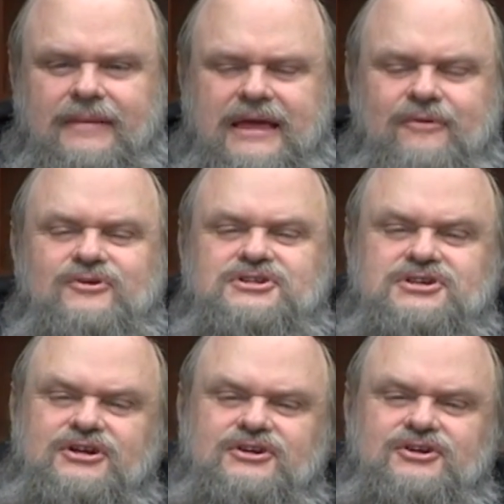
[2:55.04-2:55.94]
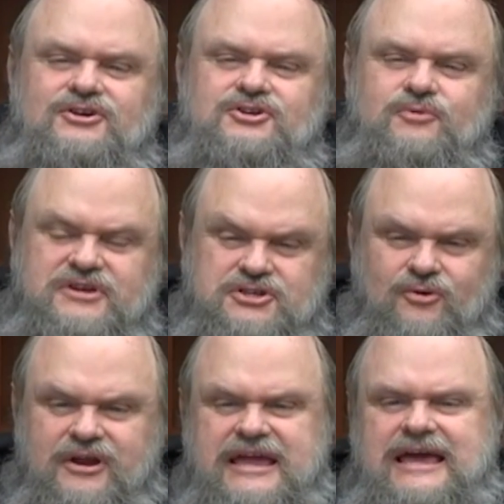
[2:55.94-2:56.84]
It was to
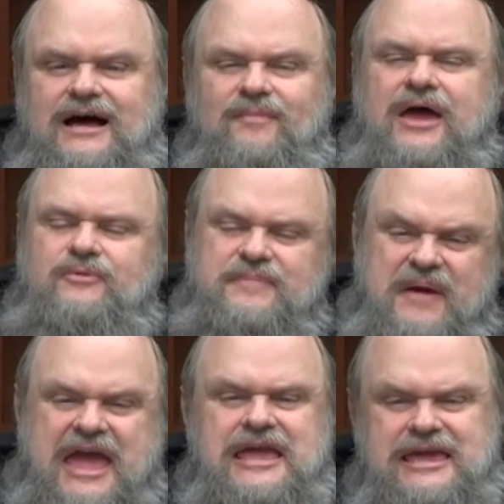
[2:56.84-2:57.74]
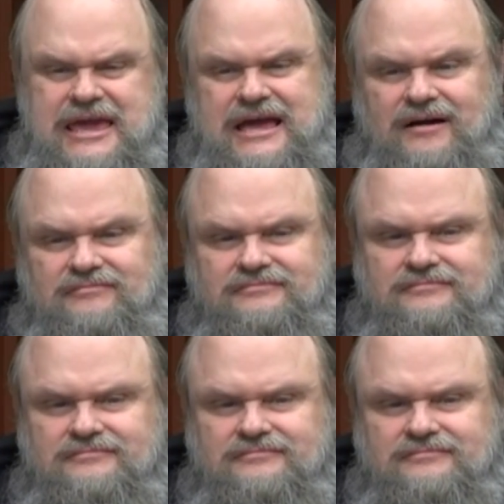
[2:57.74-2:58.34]
restore him and repay him